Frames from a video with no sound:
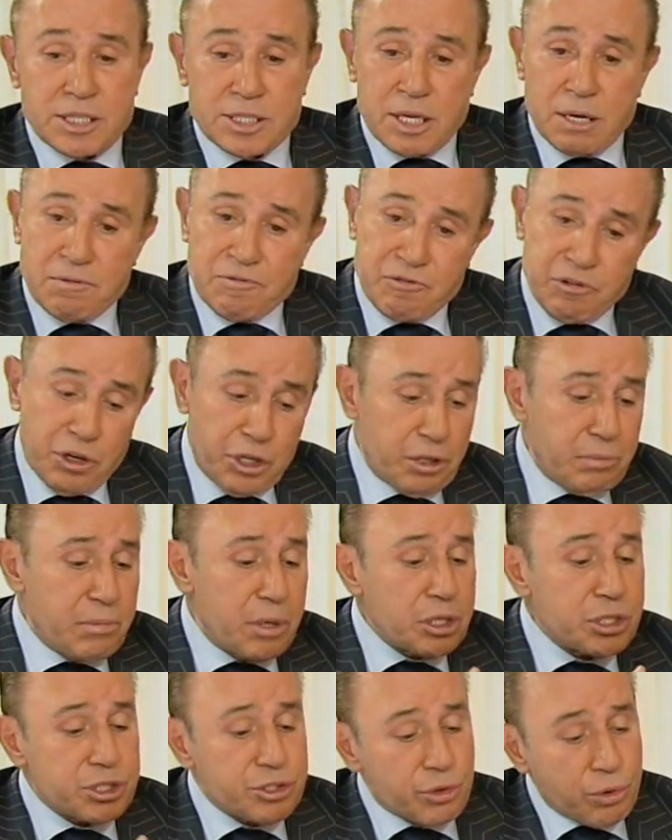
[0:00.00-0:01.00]
skin
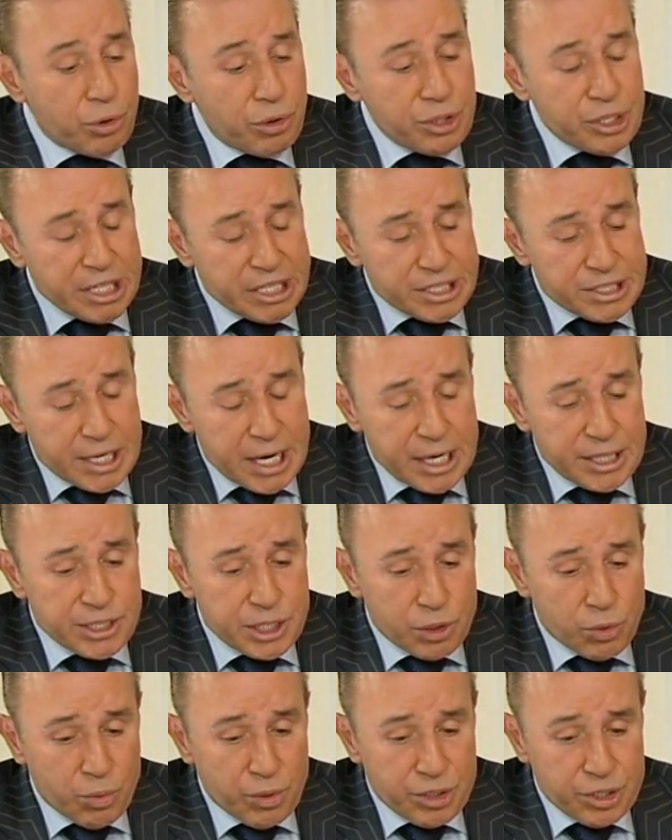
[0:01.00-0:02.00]
firmer, stronger,
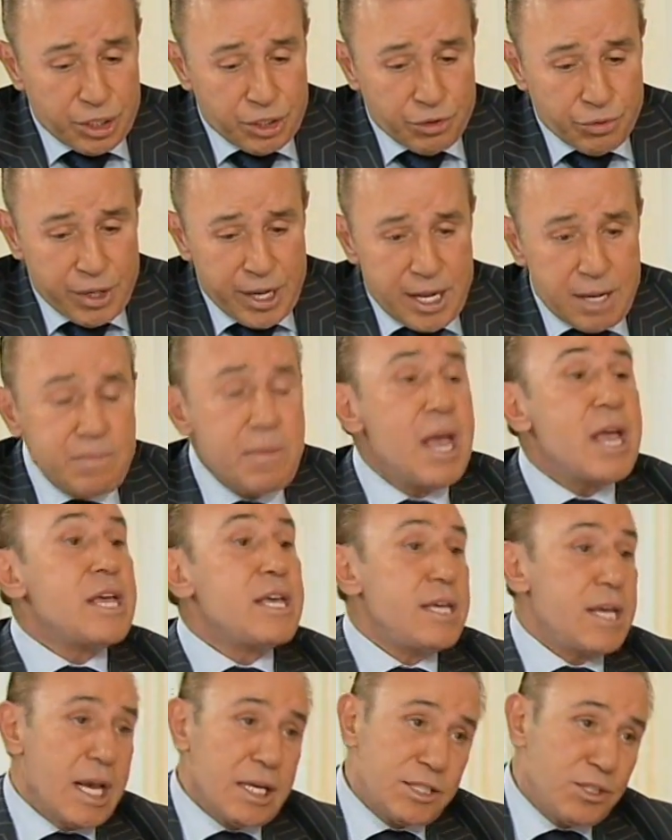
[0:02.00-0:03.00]
tighter with the cream?
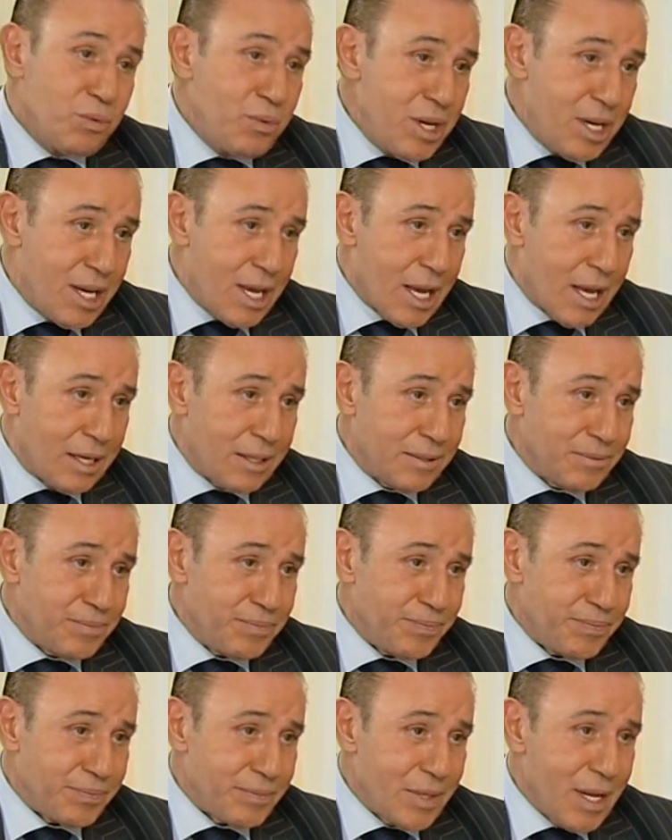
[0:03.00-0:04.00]
Yes, we can.
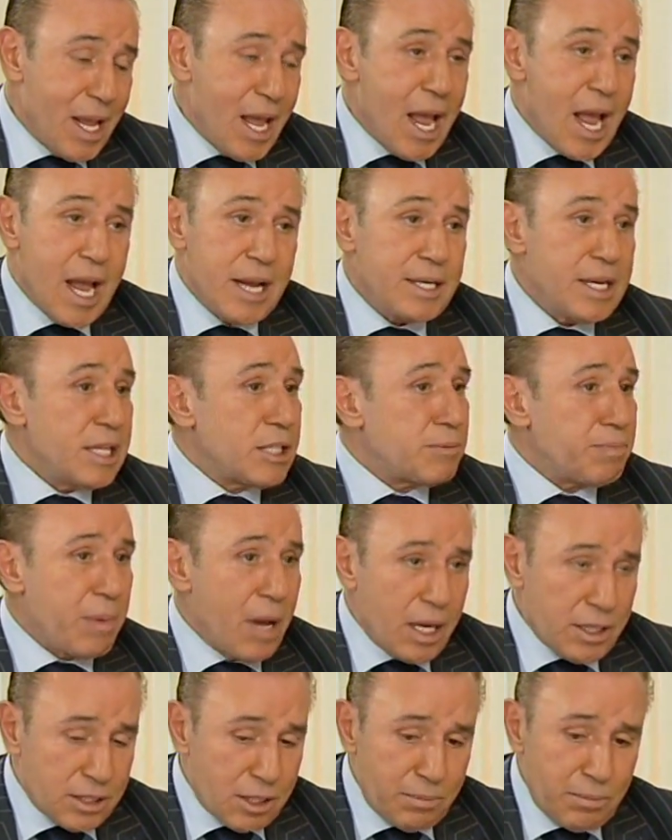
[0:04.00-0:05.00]
And it's
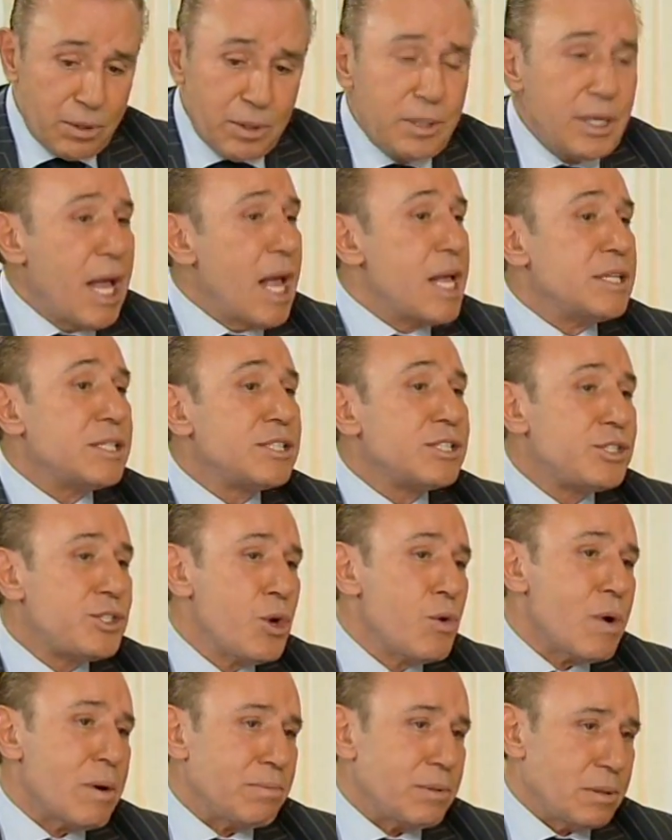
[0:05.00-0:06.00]
possible and it's
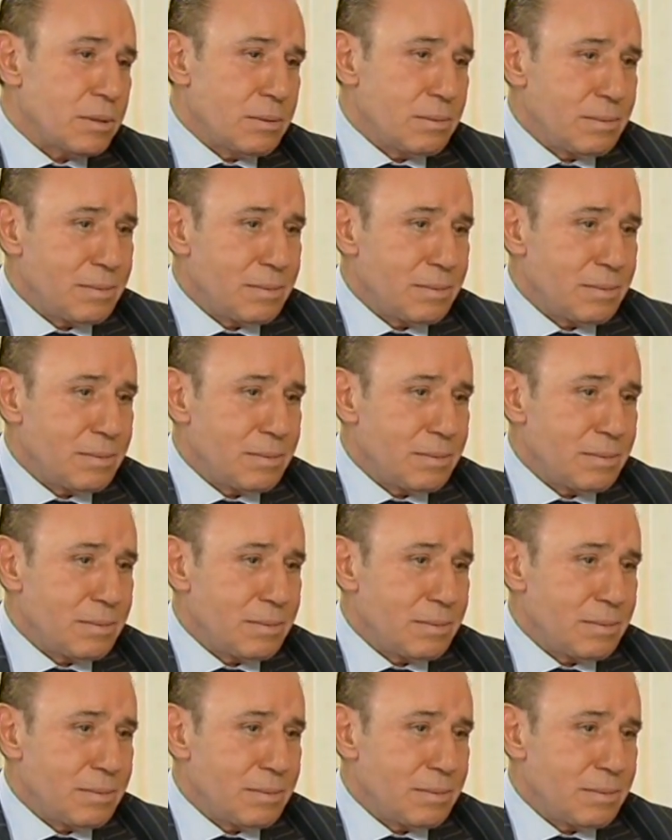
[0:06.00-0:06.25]
doable.